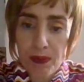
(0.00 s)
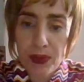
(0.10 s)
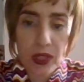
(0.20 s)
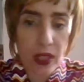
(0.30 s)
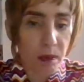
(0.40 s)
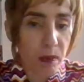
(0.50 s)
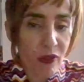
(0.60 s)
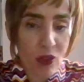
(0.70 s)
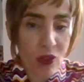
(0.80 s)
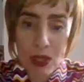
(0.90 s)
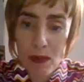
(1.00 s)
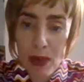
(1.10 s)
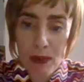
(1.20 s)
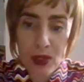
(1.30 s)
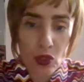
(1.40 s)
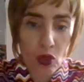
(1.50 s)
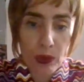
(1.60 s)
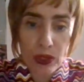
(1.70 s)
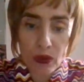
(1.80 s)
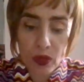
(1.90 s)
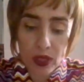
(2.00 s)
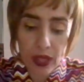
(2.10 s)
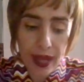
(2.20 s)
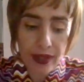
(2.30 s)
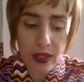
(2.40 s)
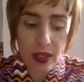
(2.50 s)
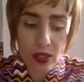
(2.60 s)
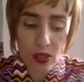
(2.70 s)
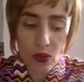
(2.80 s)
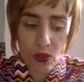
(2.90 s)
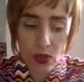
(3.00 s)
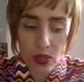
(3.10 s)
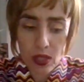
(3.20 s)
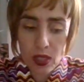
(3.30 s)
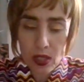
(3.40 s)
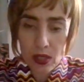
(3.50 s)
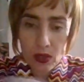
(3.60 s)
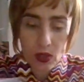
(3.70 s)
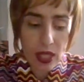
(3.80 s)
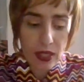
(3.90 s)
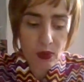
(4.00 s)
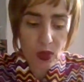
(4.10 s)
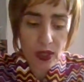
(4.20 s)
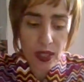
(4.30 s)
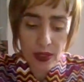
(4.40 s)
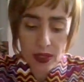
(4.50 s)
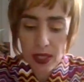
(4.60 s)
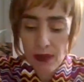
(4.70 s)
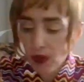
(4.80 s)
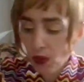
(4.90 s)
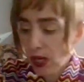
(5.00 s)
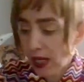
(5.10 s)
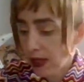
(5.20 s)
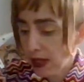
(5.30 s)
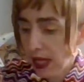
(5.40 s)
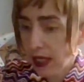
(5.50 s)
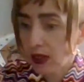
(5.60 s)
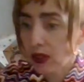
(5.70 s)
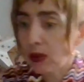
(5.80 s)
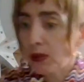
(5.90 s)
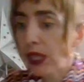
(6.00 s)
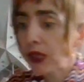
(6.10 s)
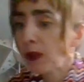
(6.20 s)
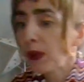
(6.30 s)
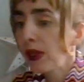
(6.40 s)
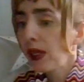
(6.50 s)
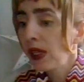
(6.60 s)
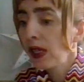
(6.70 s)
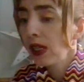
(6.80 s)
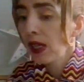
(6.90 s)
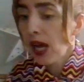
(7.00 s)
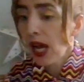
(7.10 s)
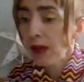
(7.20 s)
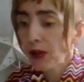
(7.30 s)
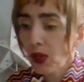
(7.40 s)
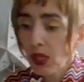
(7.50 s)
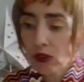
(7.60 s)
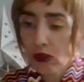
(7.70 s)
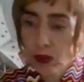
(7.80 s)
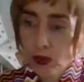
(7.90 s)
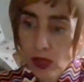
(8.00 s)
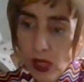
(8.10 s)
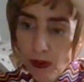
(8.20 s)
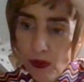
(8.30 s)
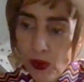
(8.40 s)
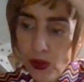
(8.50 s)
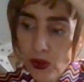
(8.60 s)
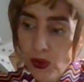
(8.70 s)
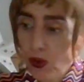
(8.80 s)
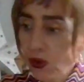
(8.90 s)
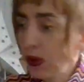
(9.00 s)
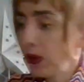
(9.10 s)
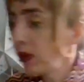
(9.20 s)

the family member, nobody will like this news. That's what I see. One second on the bottom. I'm going to pull up for you